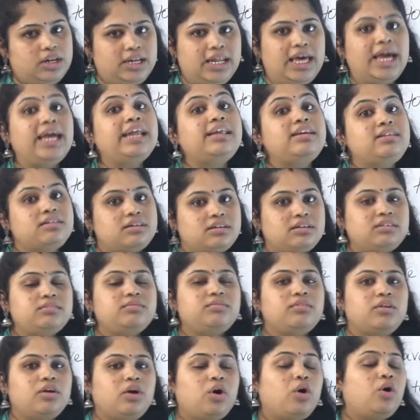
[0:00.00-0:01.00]
later,
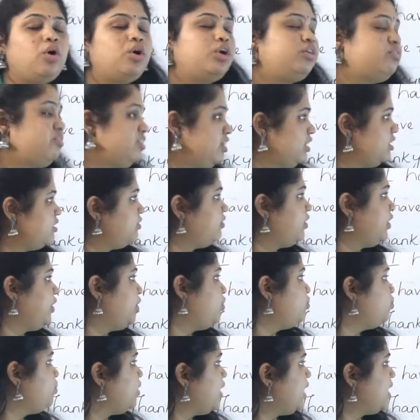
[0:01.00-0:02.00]
or
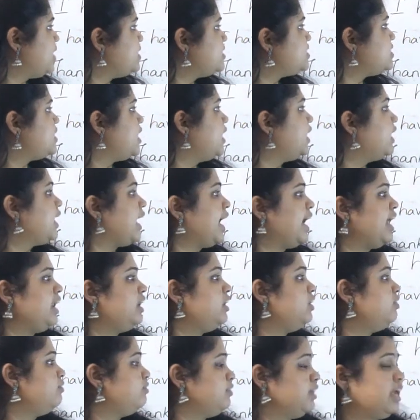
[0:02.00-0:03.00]
you can say
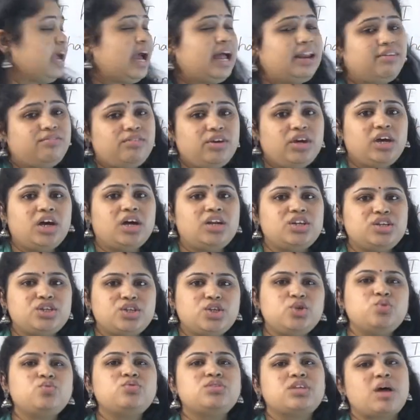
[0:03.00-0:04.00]
can we
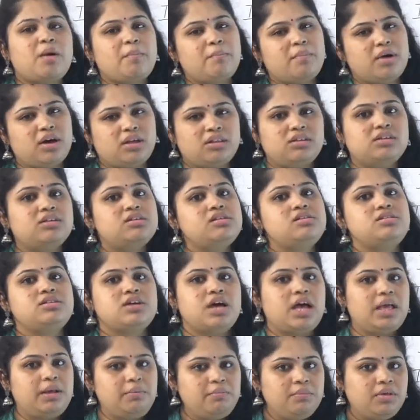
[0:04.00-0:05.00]
continue some other
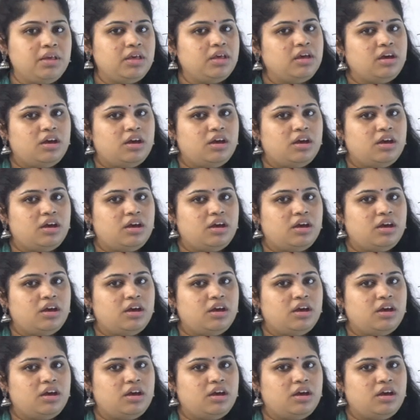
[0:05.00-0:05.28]
time.